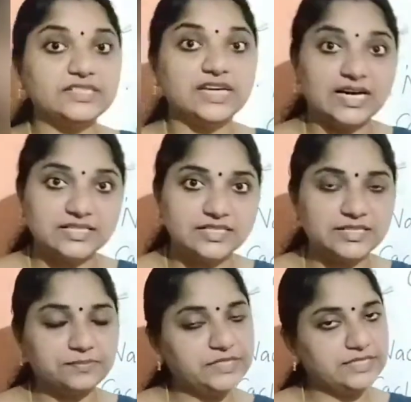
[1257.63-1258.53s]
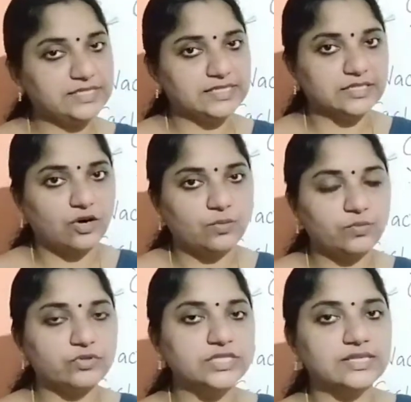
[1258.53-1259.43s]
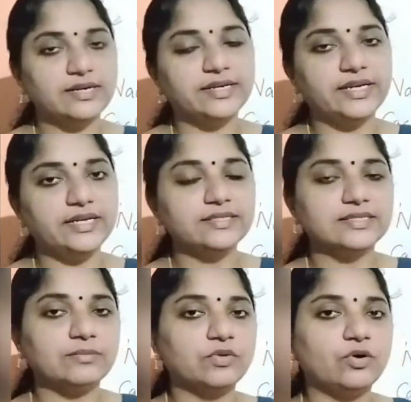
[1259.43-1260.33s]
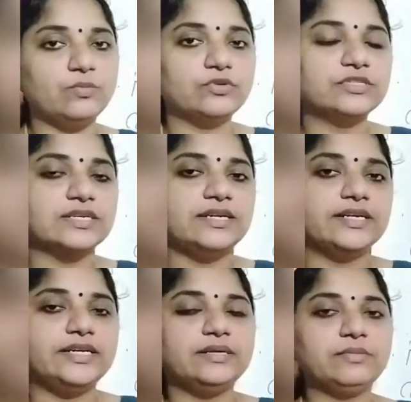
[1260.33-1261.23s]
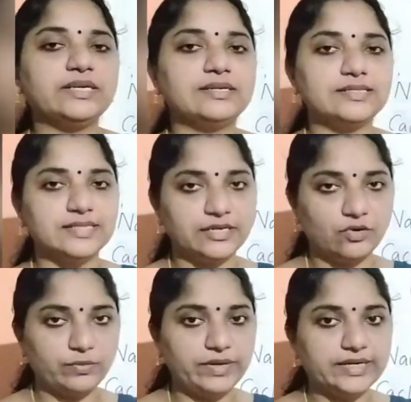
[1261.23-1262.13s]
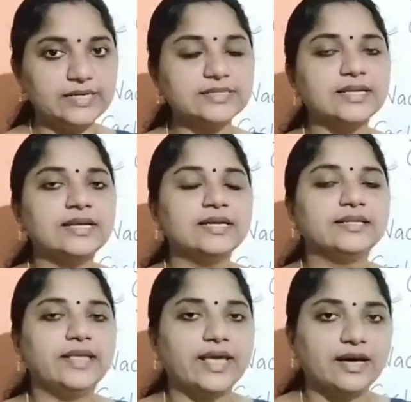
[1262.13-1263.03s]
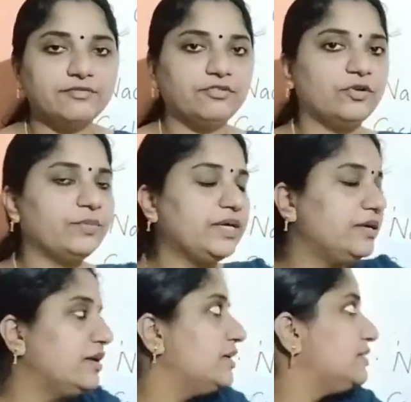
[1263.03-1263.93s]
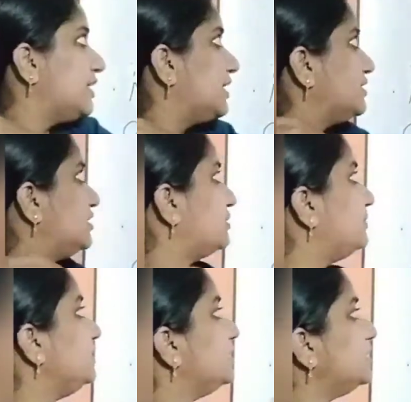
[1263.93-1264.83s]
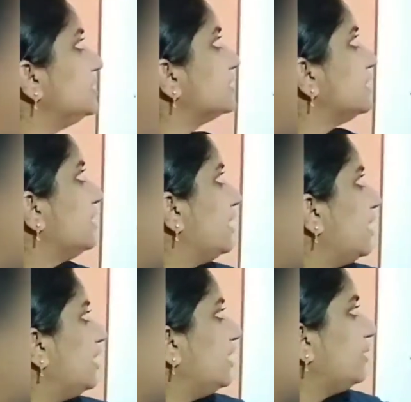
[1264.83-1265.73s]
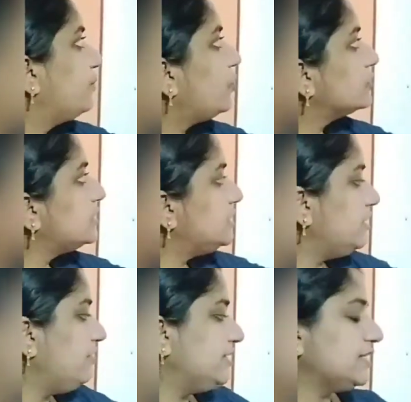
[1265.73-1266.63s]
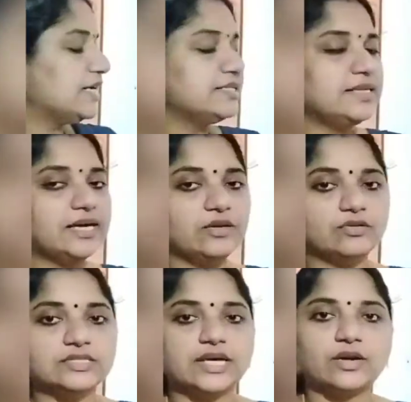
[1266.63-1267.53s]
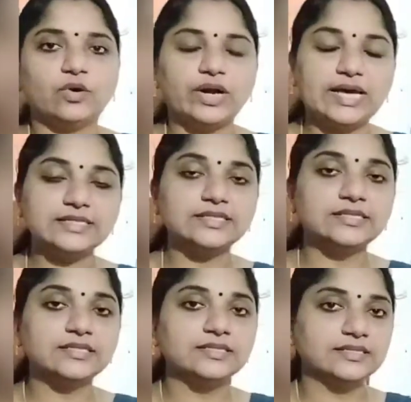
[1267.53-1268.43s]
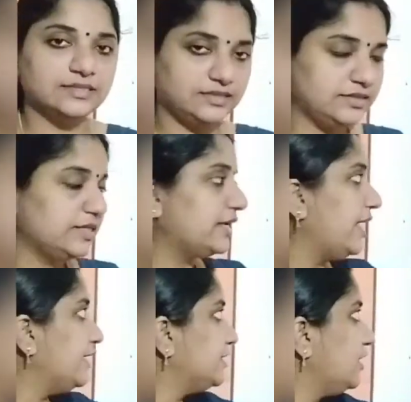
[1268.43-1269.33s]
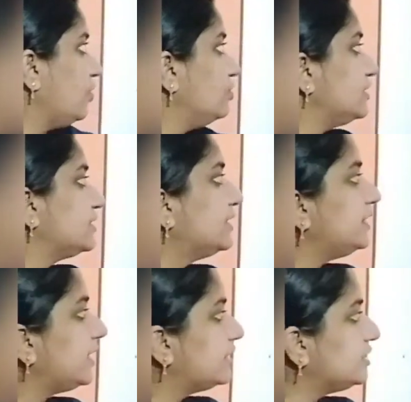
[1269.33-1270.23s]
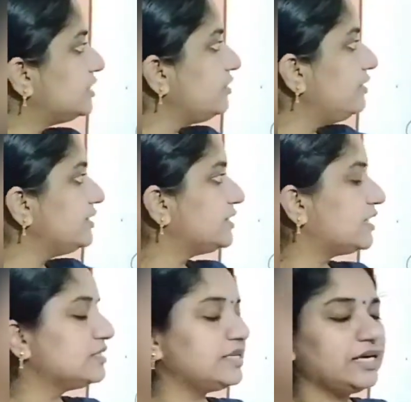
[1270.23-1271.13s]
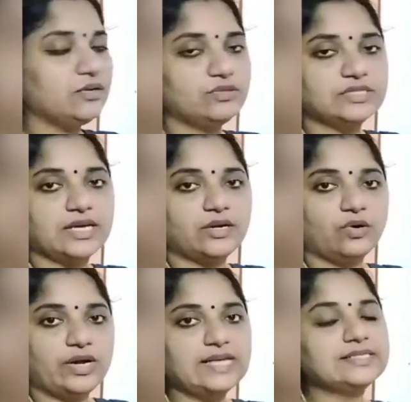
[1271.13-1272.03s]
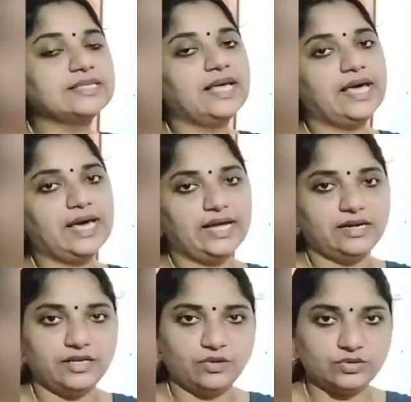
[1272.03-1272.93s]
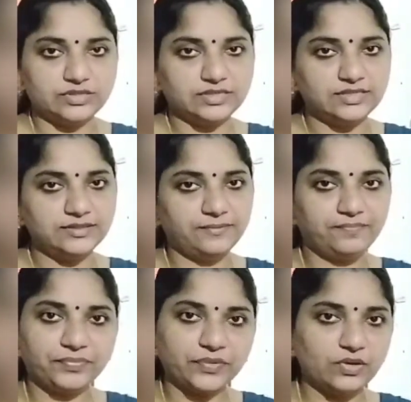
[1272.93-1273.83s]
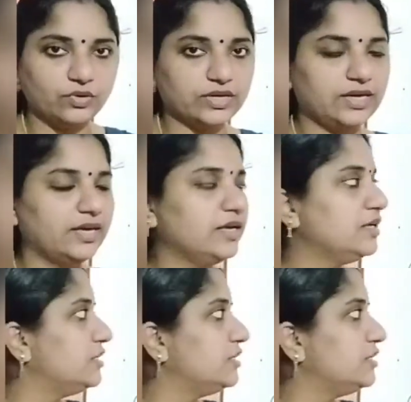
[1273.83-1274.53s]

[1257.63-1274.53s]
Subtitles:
charged species, some compounds containing metals and non-metals. They are forming charged species. Positively charged ions are known as cations. Negatively charged ions are known as anions. Okay,